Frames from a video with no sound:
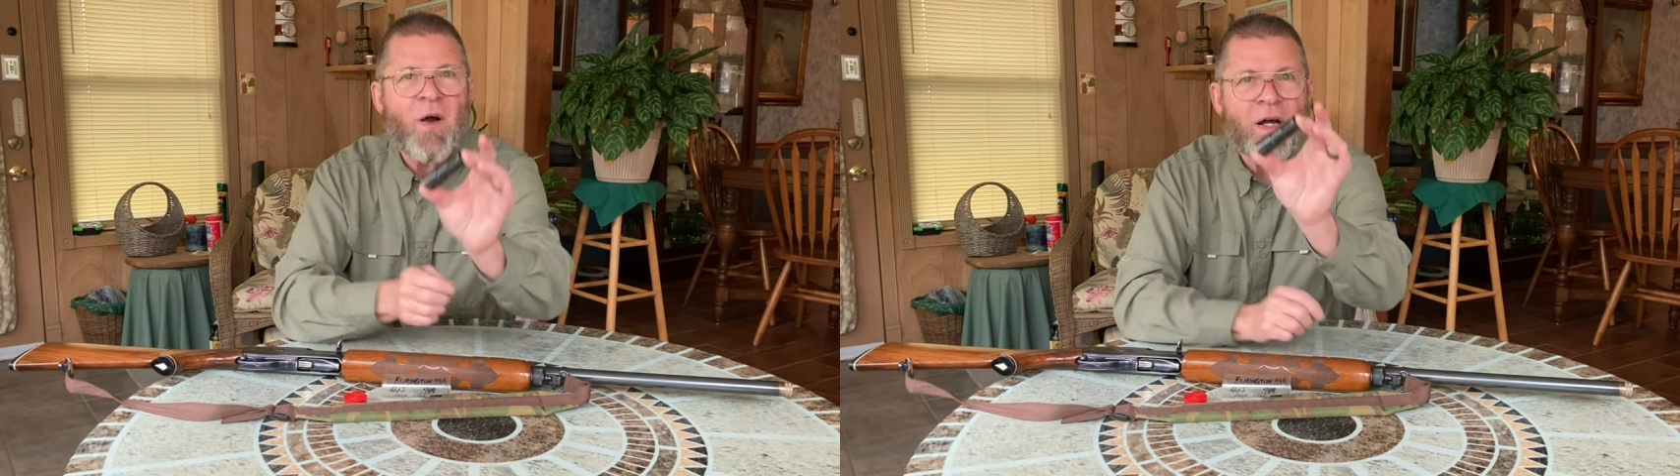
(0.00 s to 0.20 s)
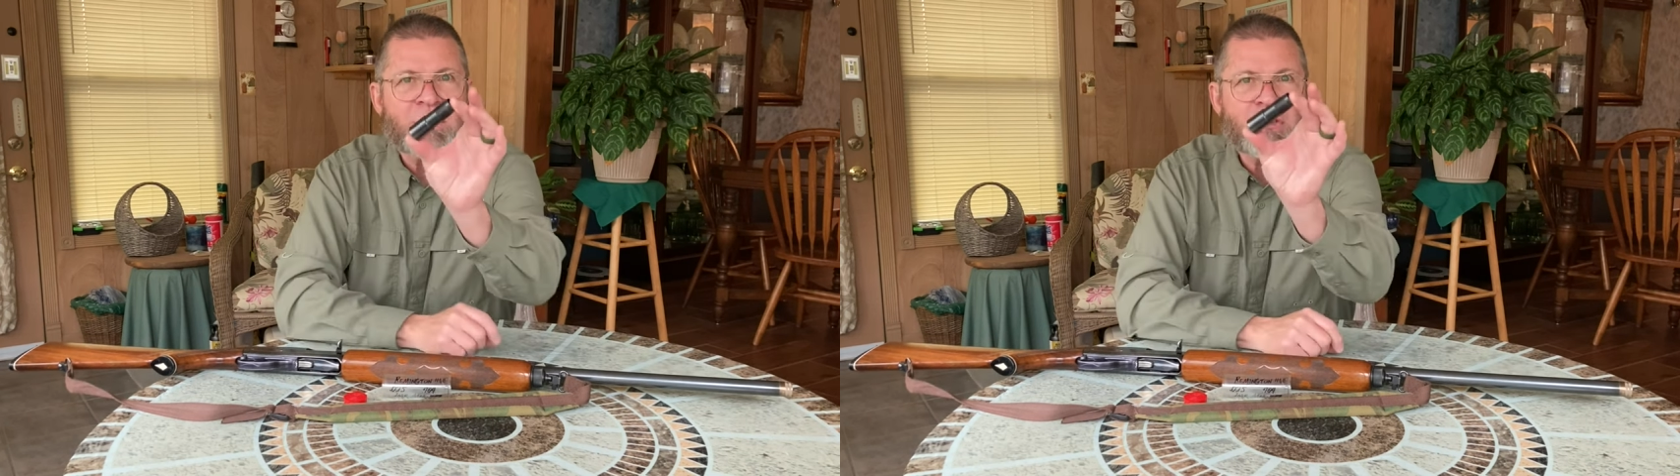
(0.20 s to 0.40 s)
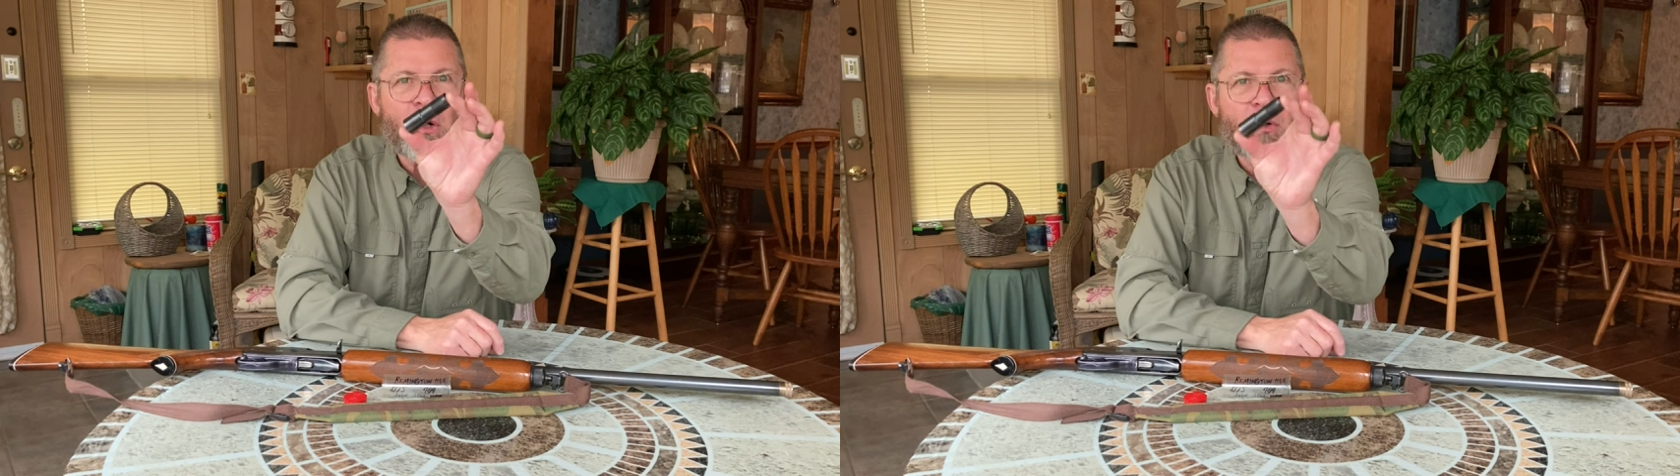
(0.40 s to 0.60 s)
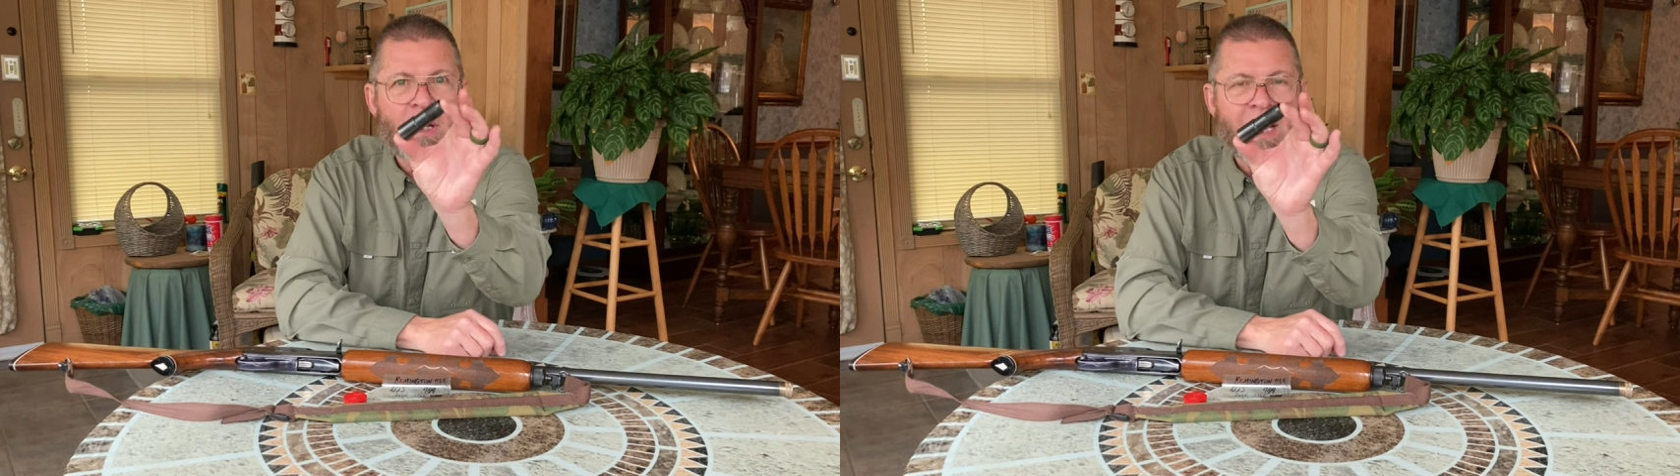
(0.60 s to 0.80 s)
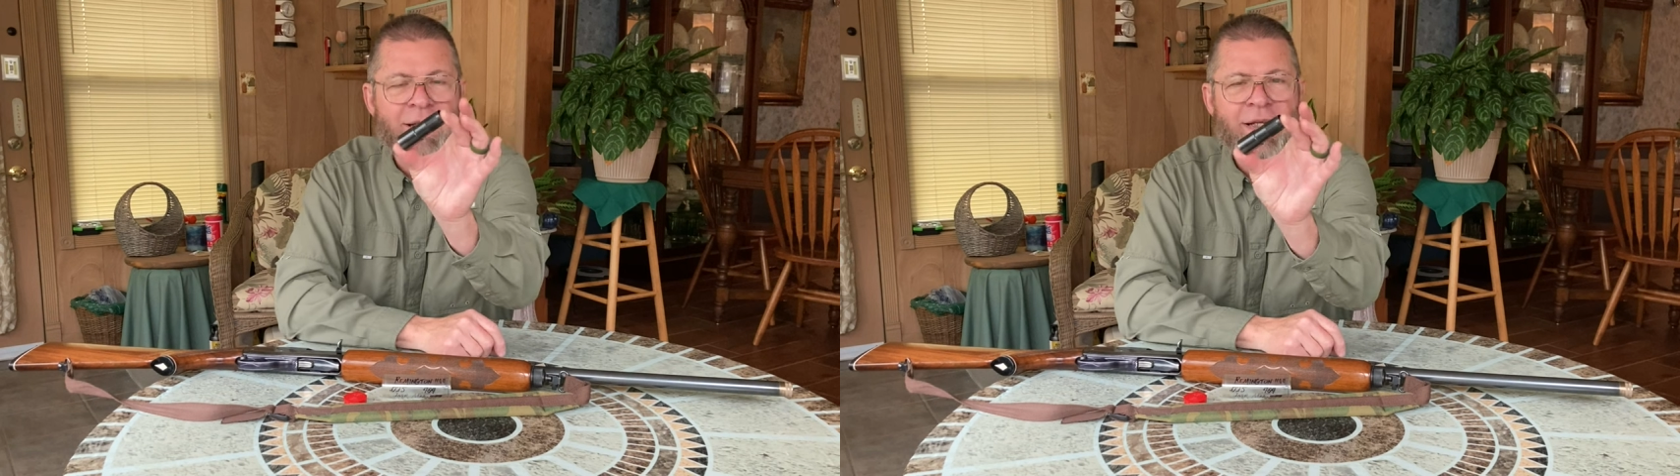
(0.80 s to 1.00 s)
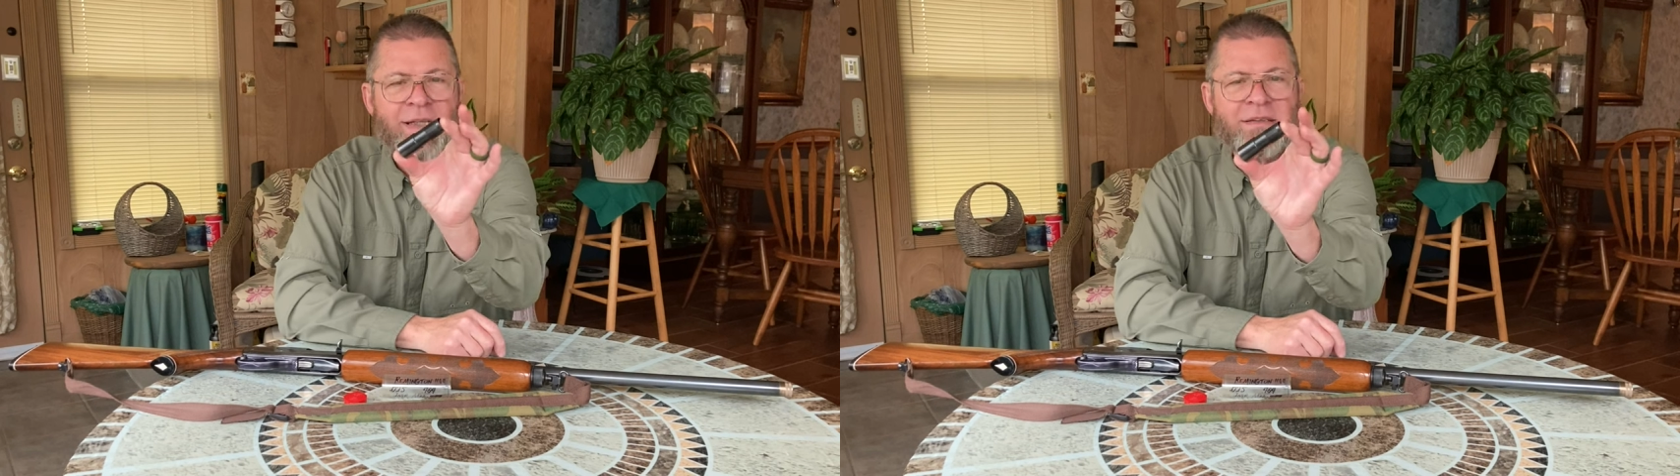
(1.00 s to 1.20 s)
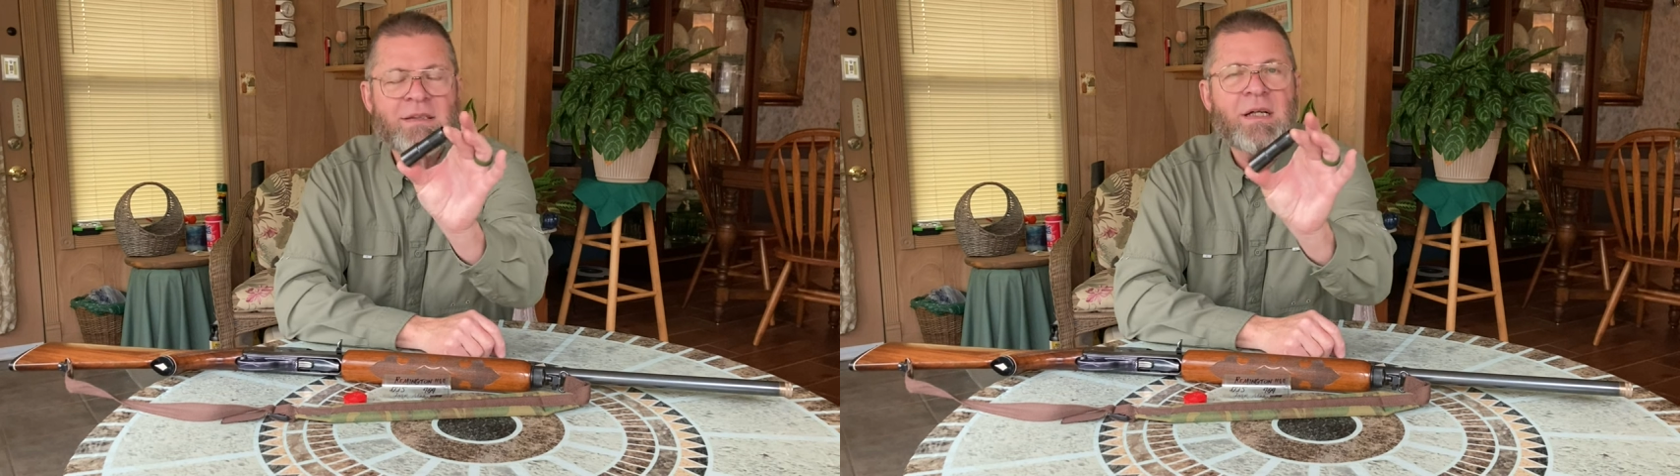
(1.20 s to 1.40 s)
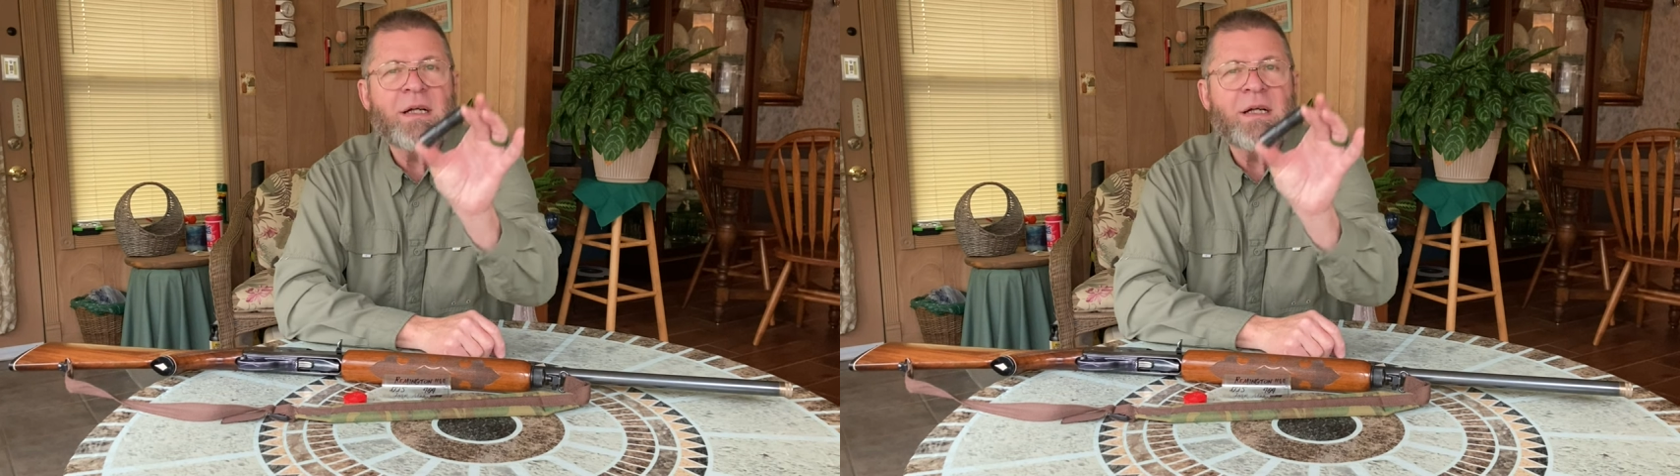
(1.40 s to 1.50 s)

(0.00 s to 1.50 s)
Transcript: a choke like this